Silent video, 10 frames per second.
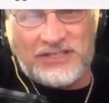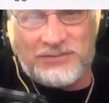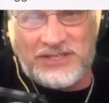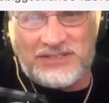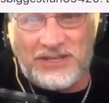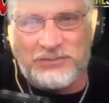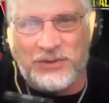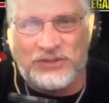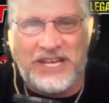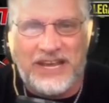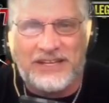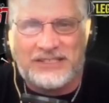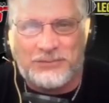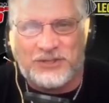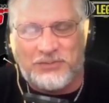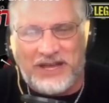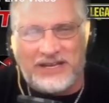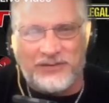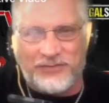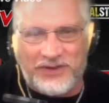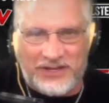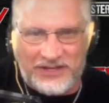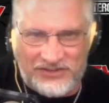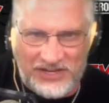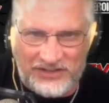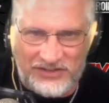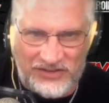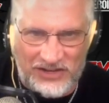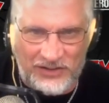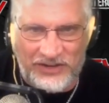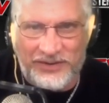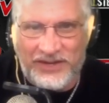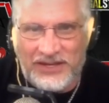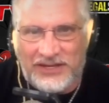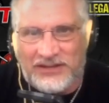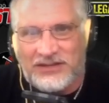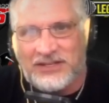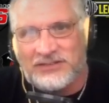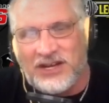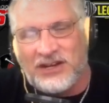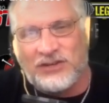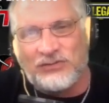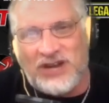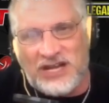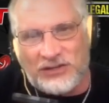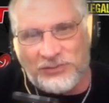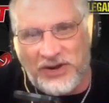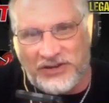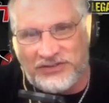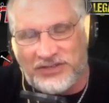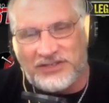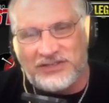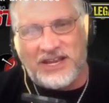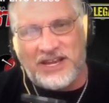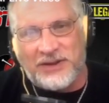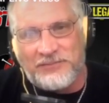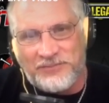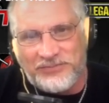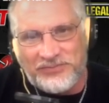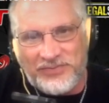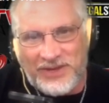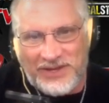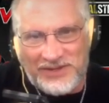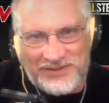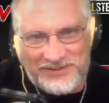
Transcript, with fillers: Genoa is the he's the most handsomest man in fitness. Jason Genova, his Uncle Ronald person is saying.